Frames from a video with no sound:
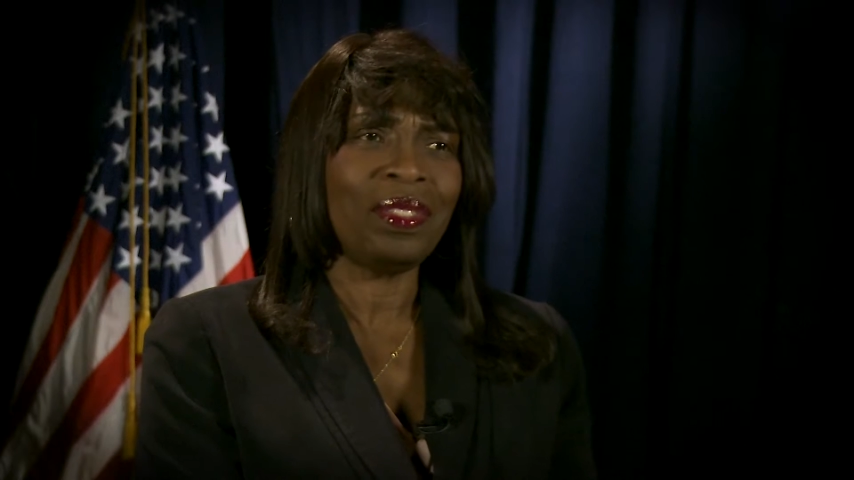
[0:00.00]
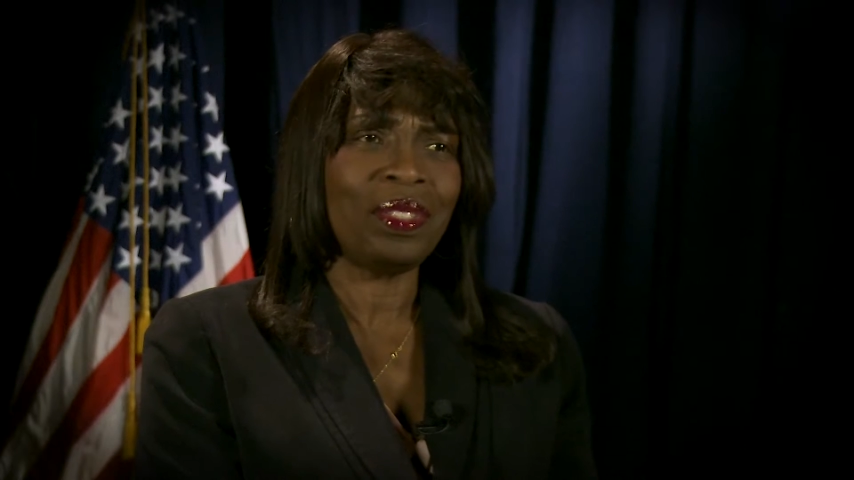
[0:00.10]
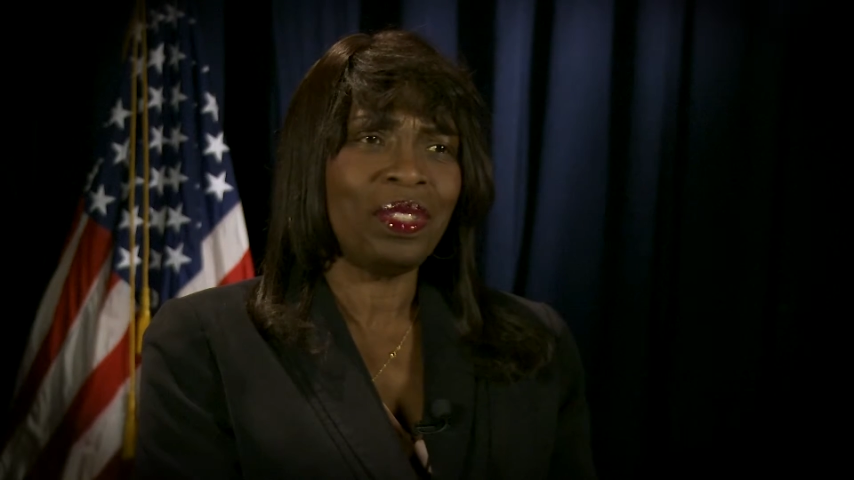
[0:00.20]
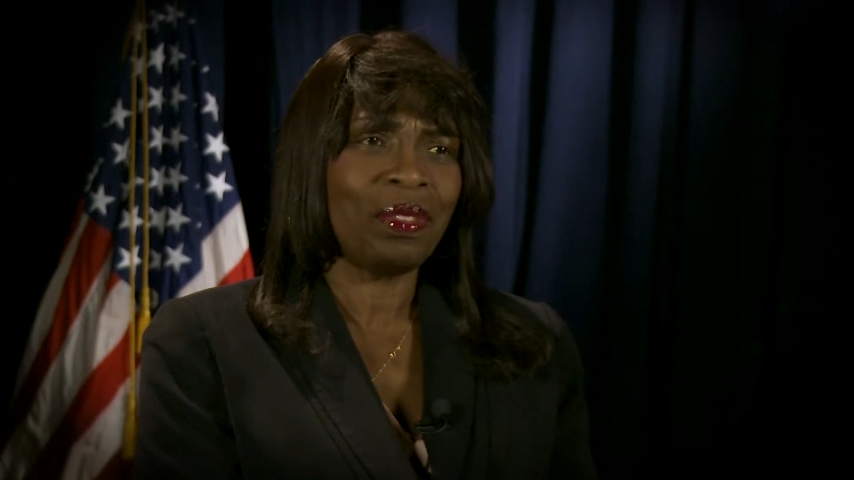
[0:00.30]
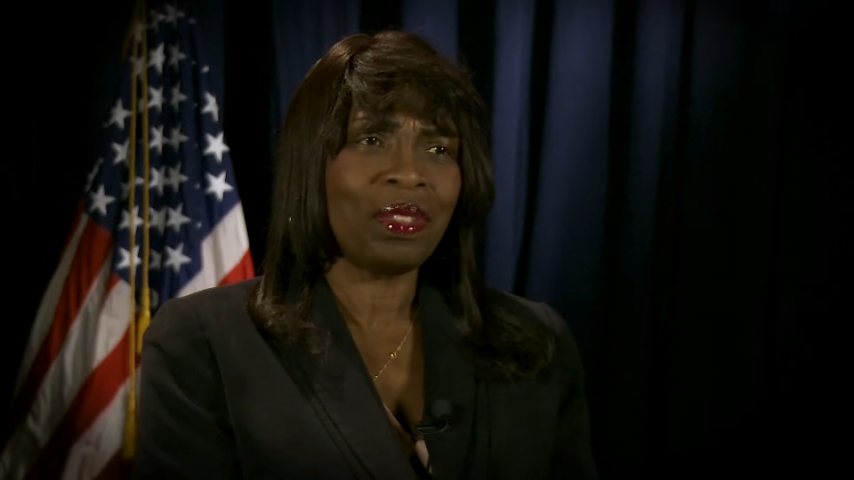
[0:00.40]

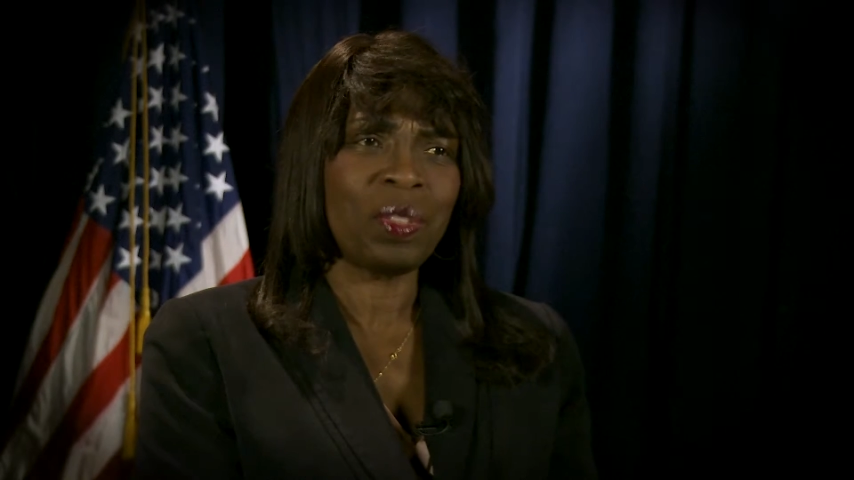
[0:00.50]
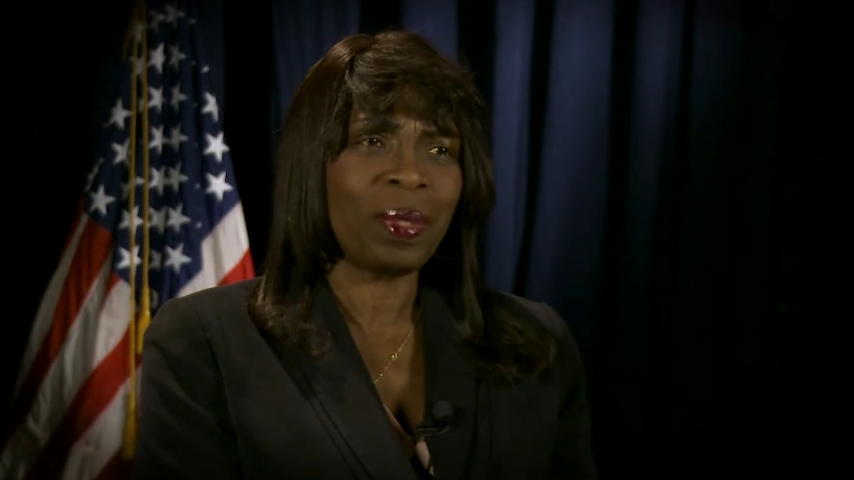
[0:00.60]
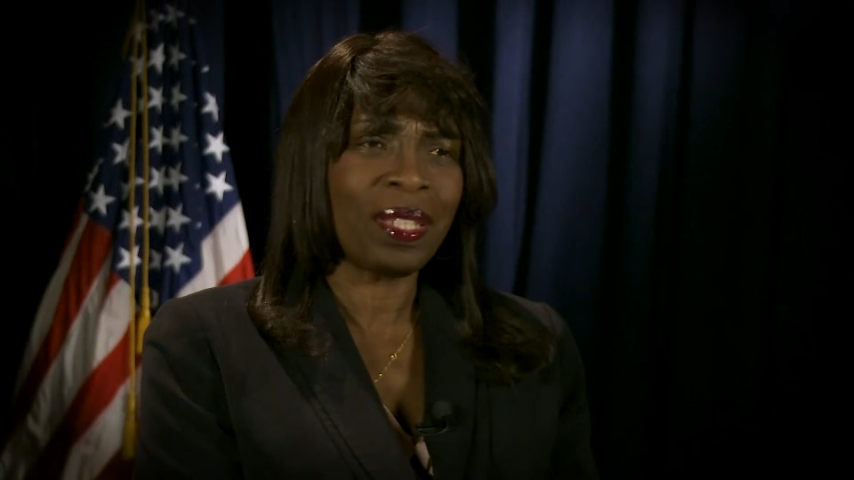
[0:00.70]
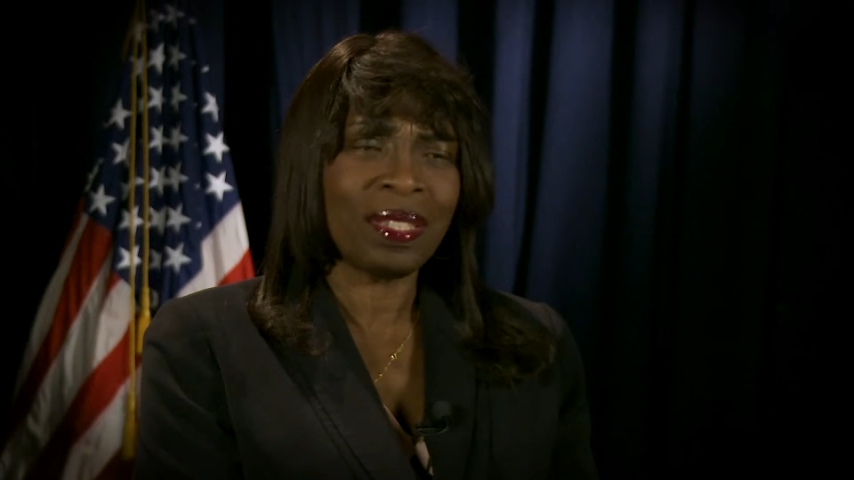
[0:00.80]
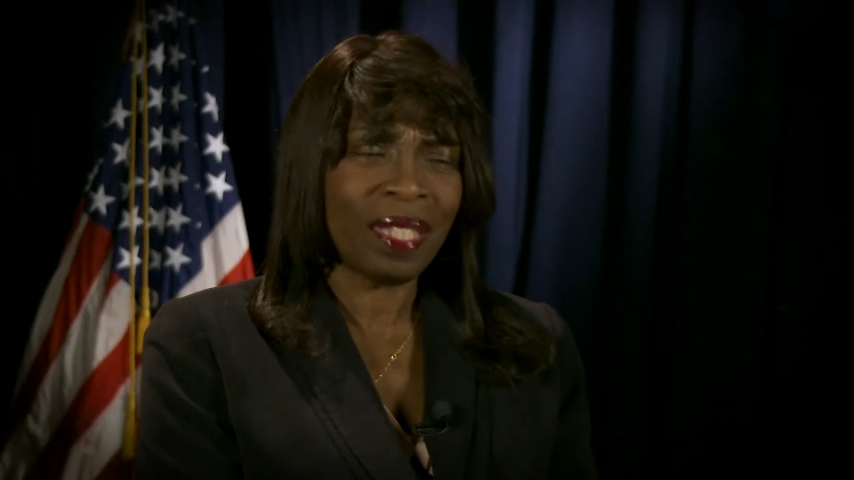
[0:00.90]
students
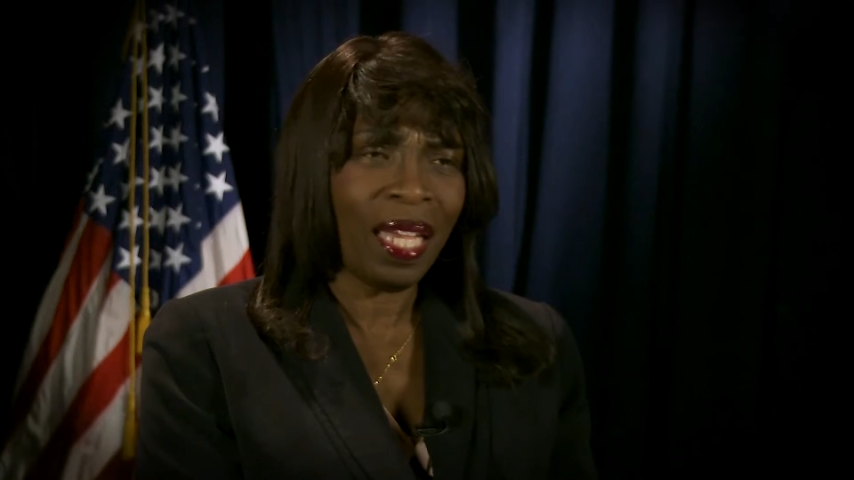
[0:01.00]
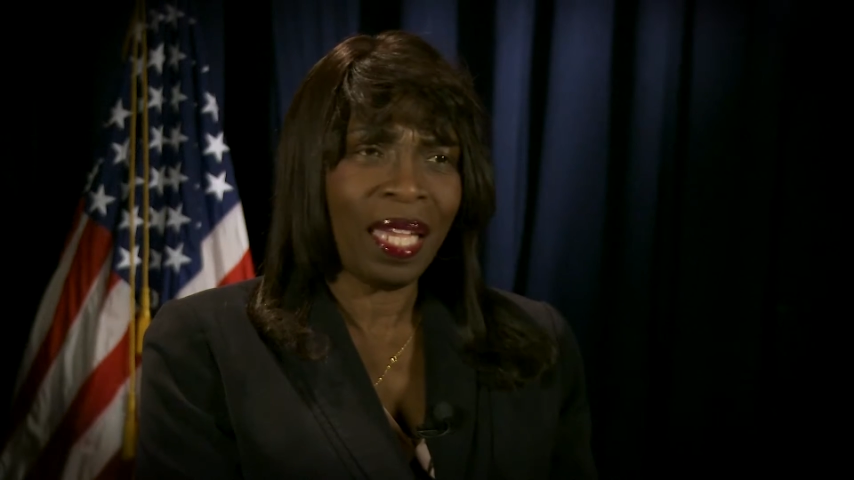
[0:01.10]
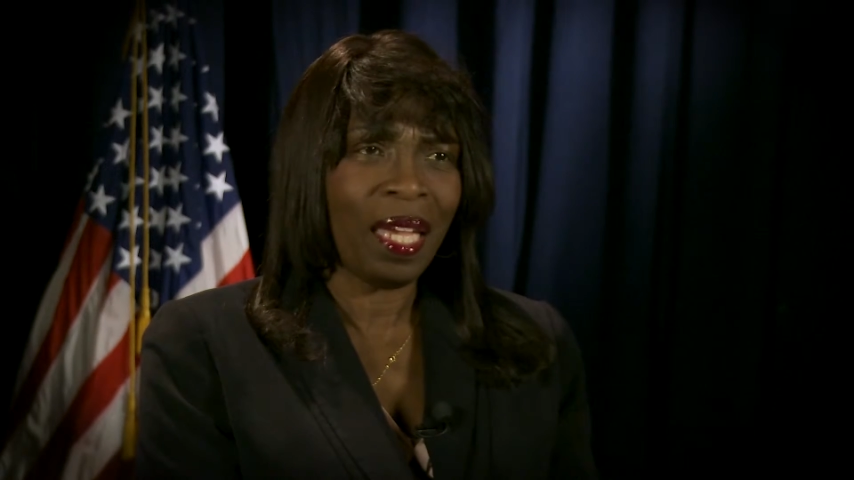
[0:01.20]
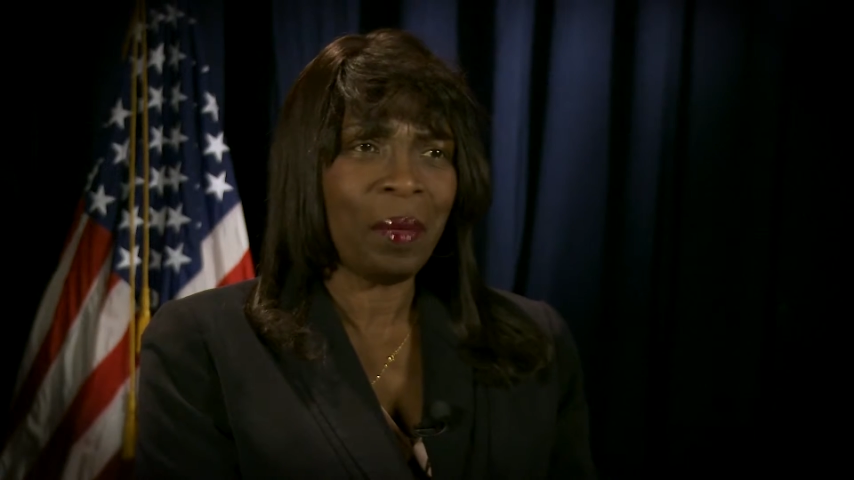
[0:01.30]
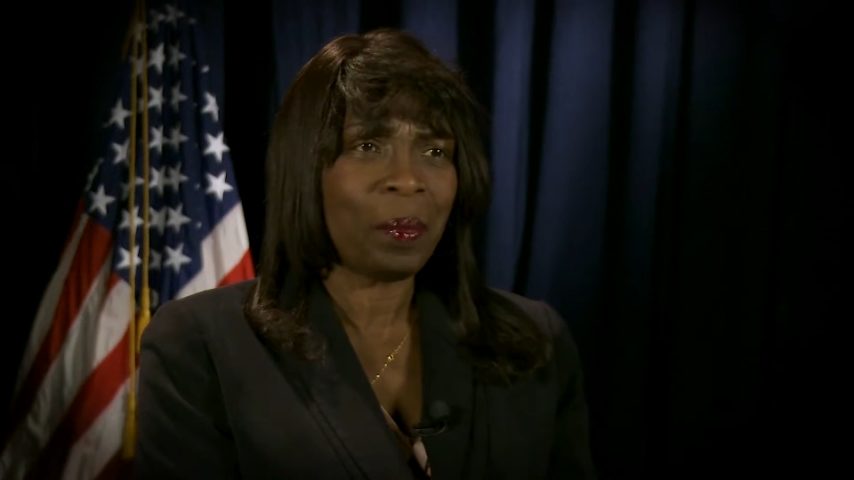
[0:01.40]
because they
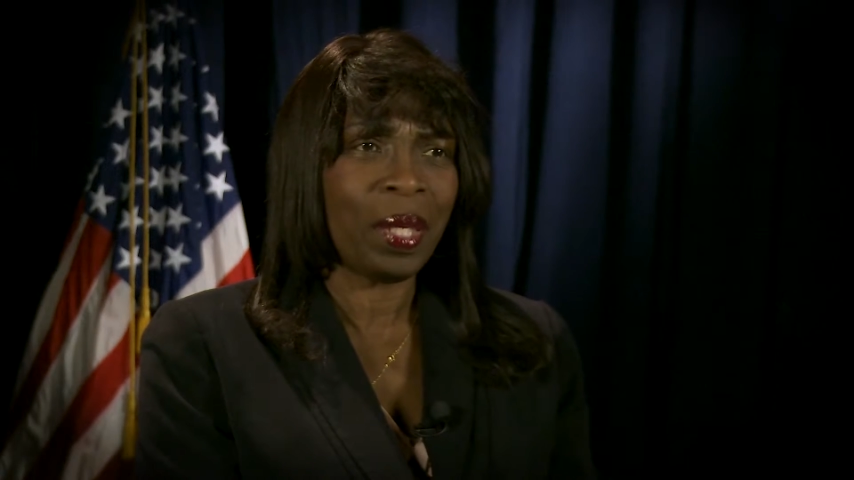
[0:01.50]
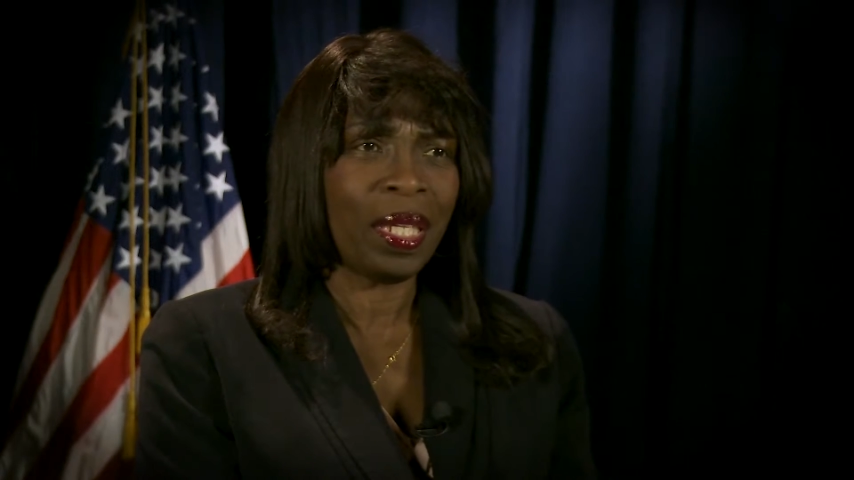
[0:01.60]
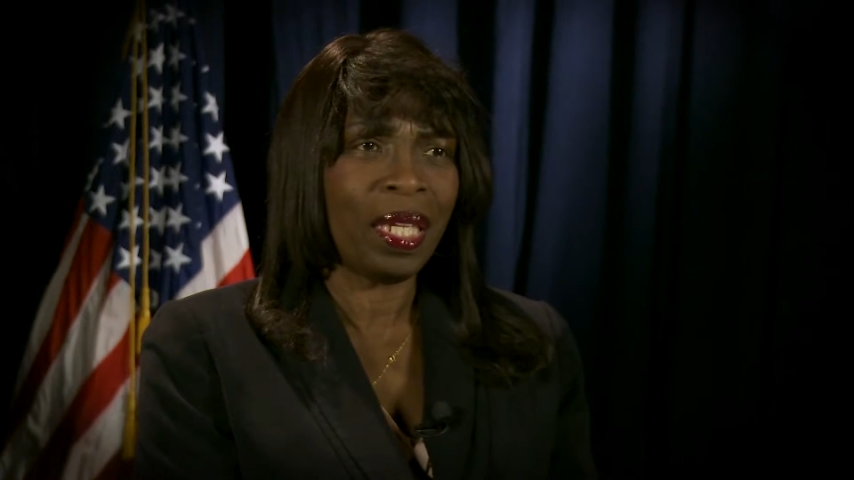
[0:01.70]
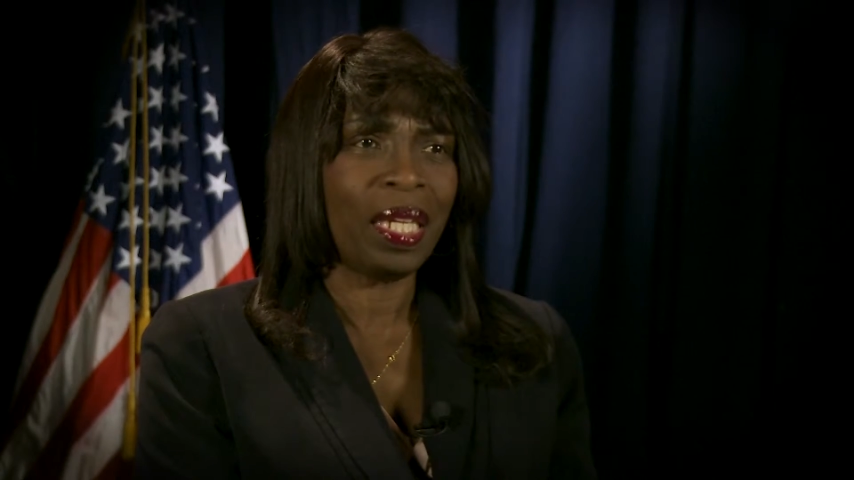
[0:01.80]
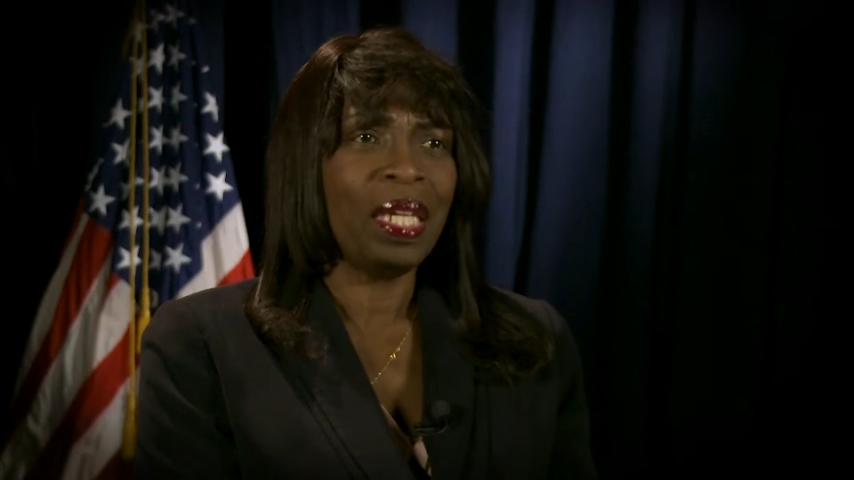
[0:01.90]
get
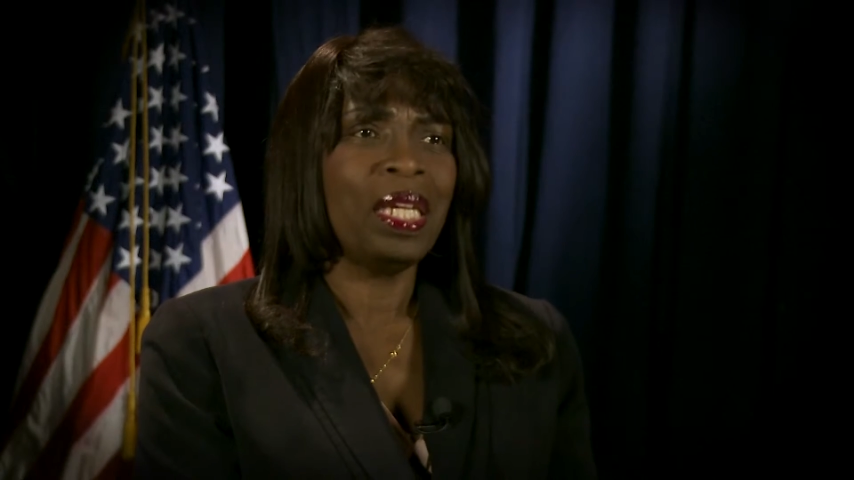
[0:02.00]
money,